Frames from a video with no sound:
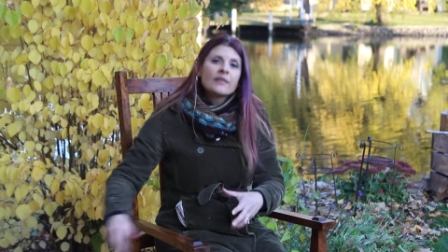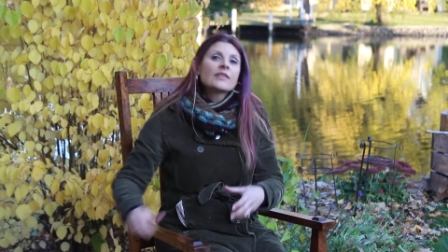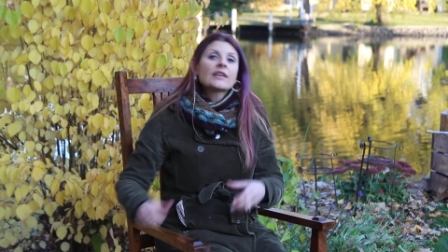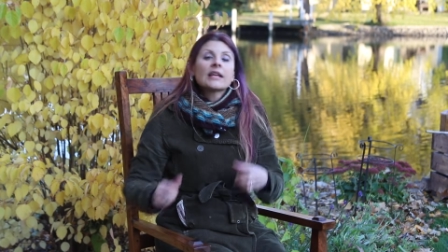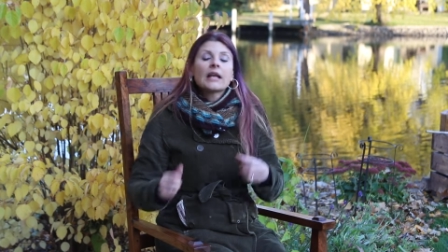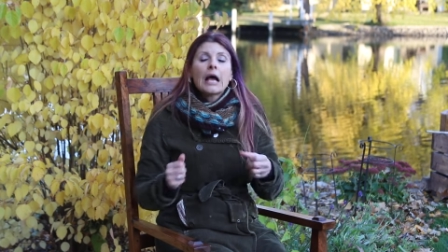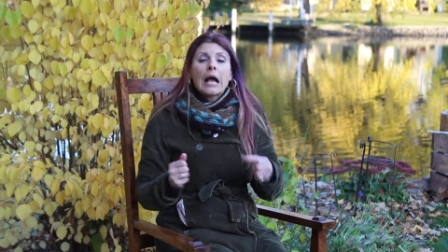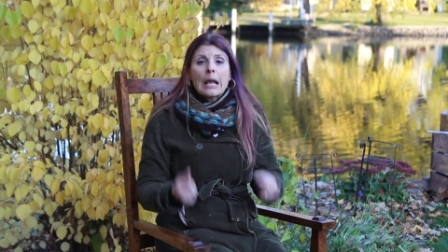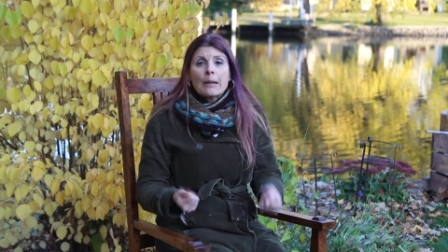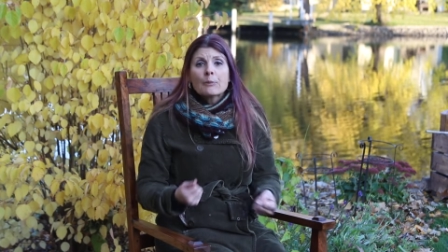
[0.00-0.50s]

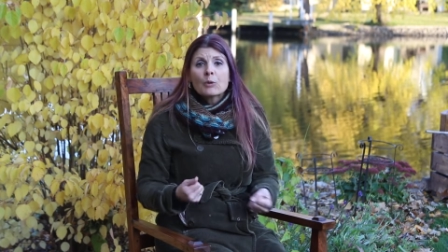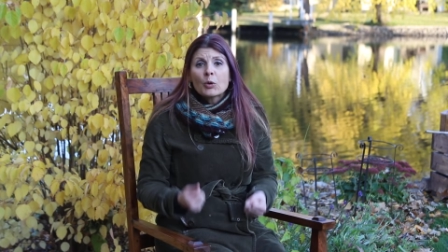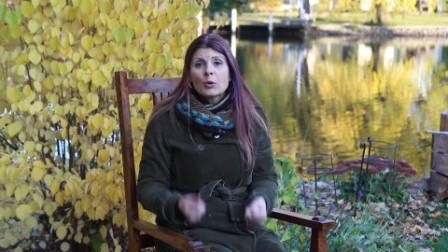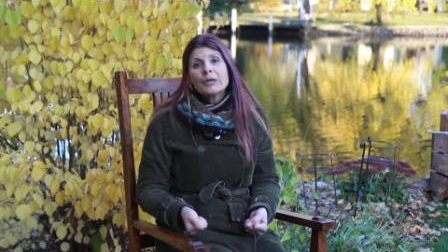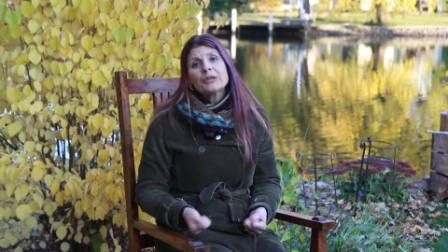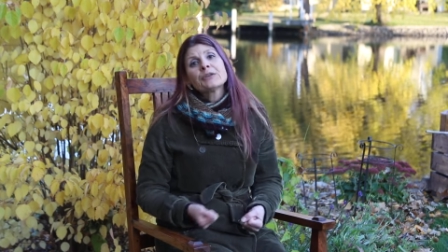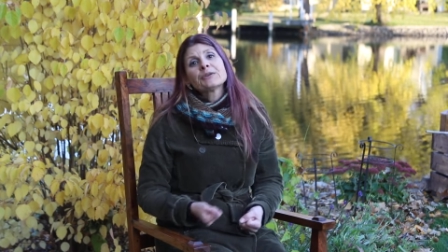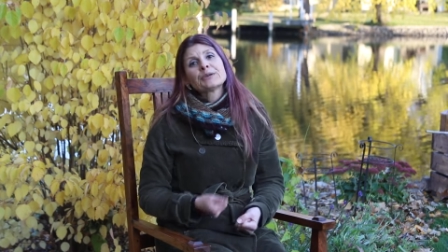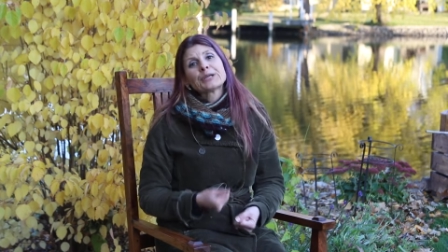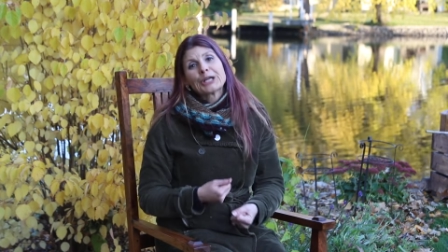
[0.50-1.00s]
then I'm
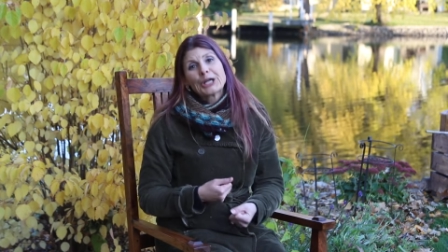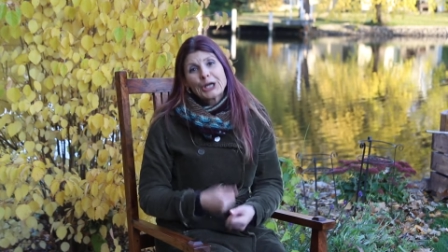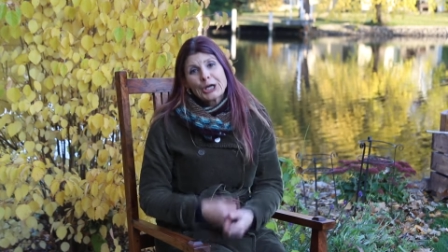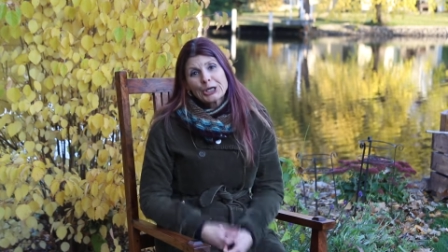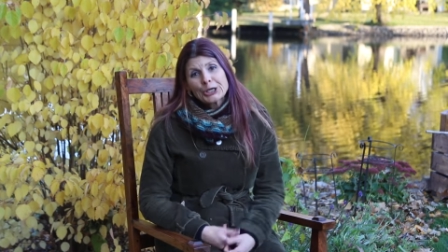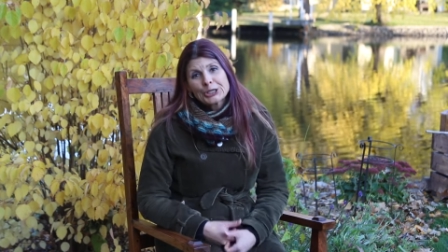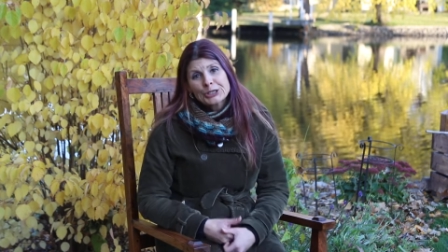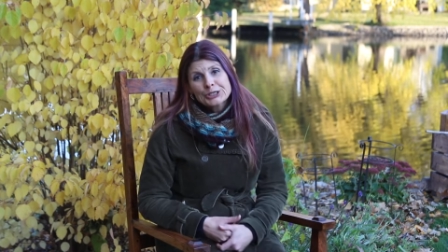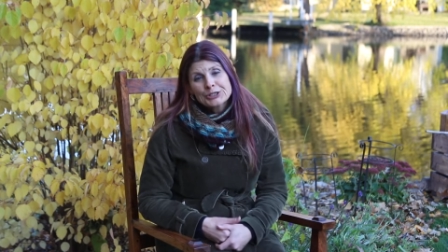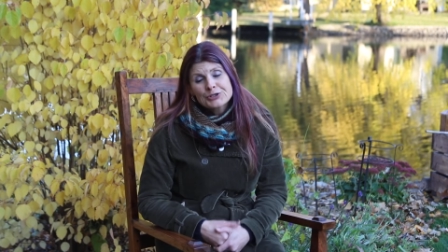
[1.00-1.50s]
going to
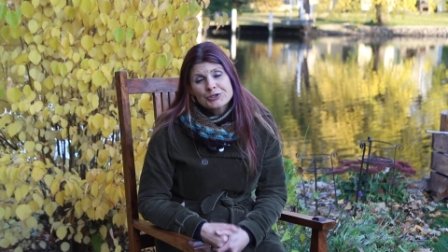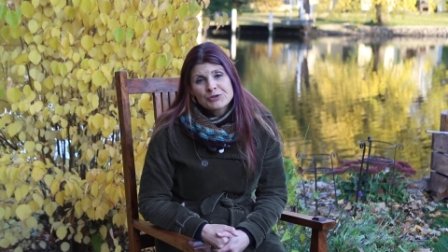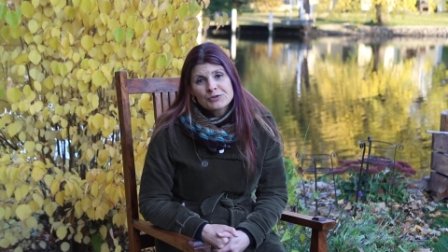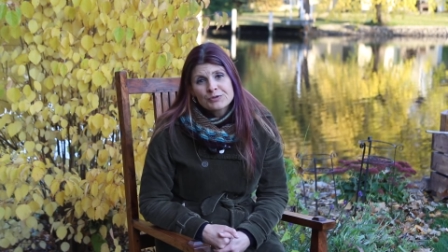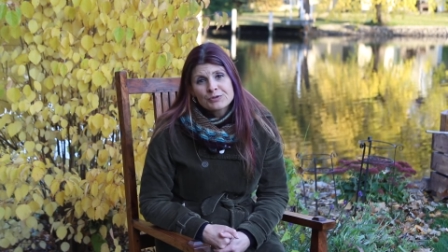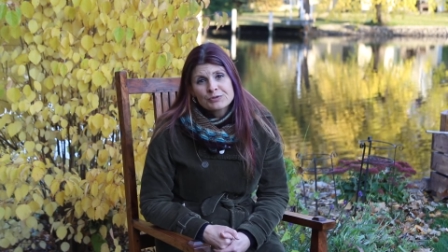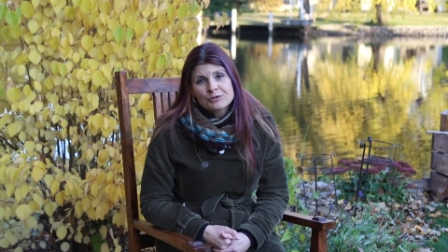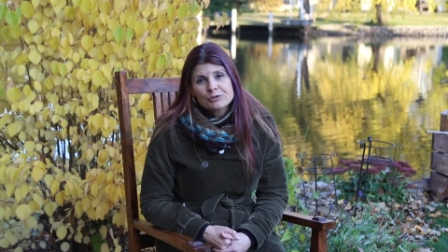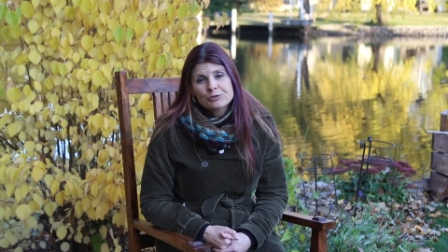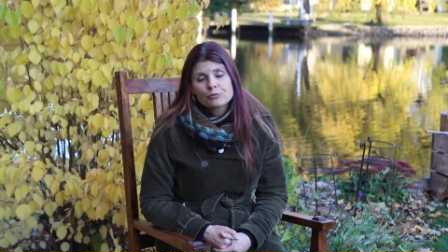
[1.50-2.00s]
encourage
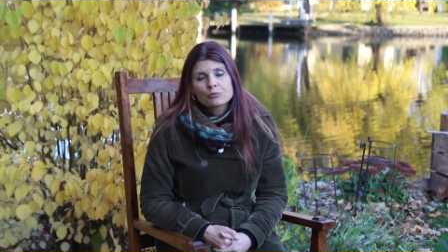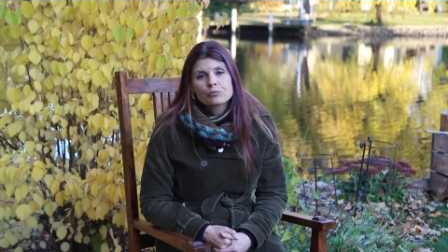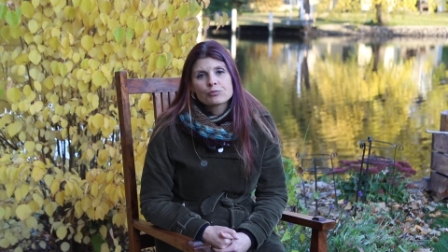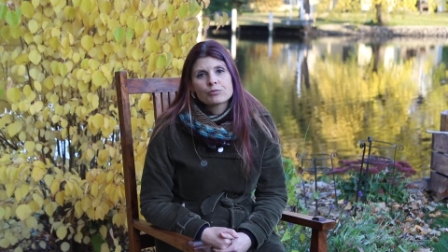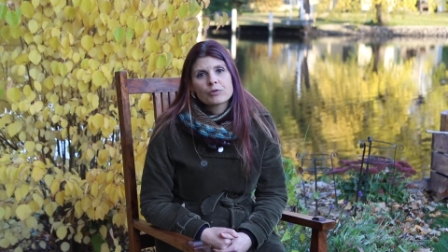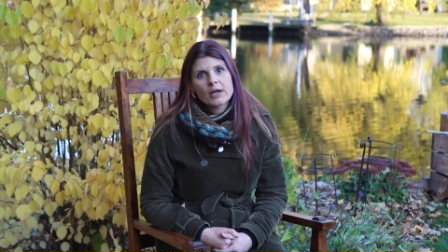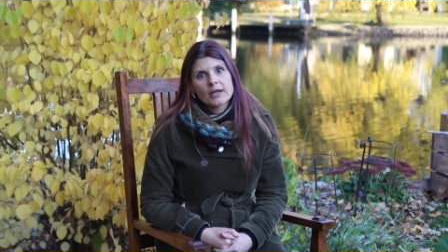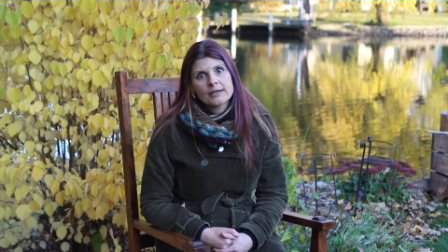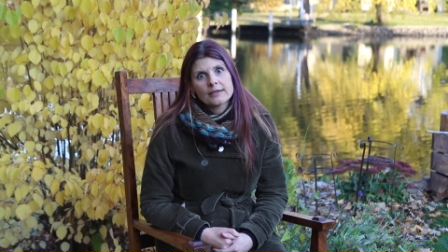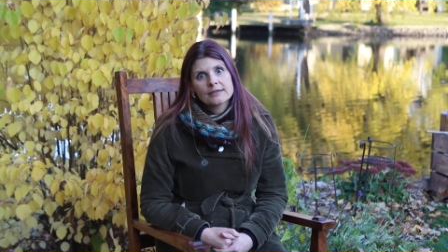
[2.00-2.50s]
you to
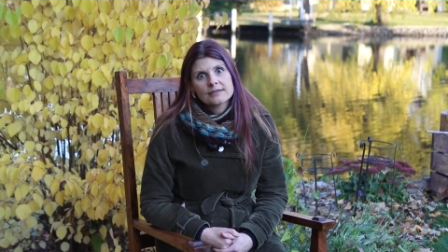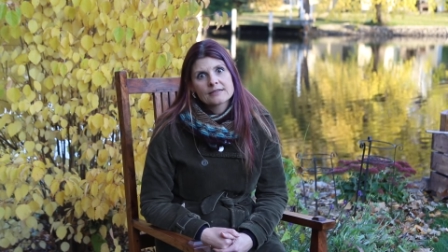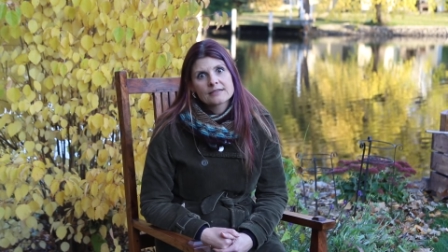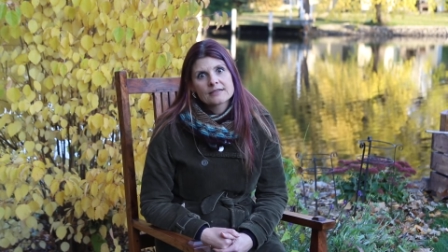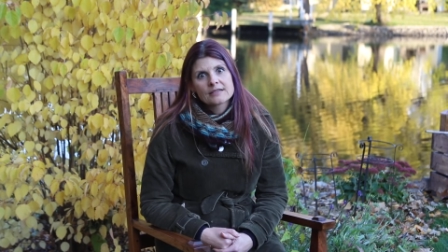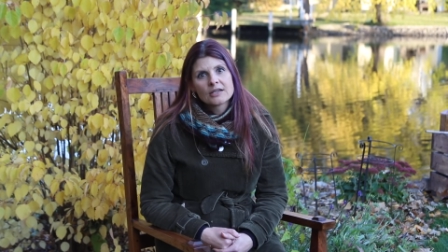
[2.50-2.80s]
write.